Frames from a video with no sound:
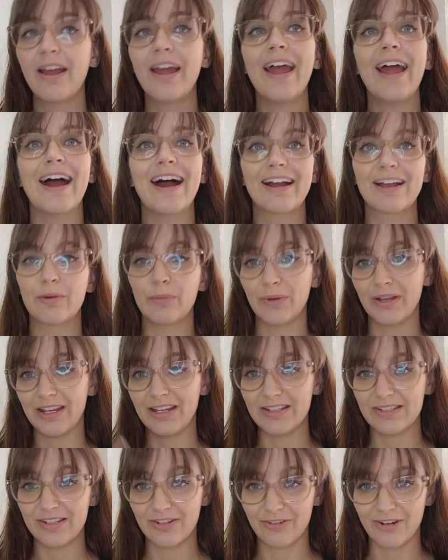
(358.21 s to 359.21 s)
how can we
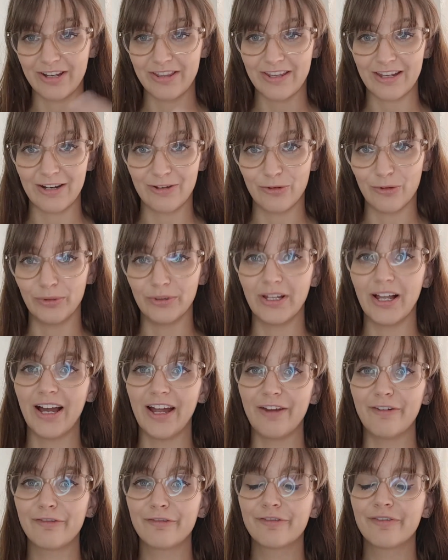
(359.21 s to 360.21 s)
integrate that in your
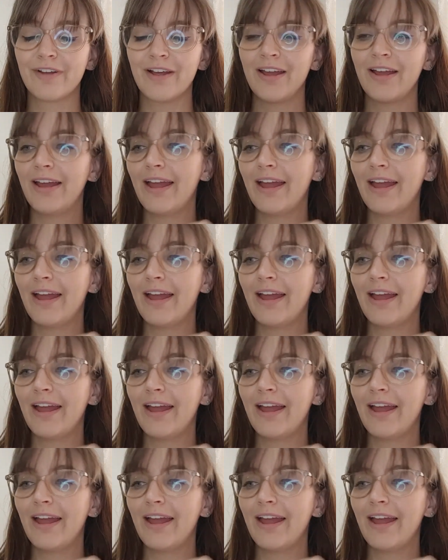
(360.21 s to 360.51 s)
life?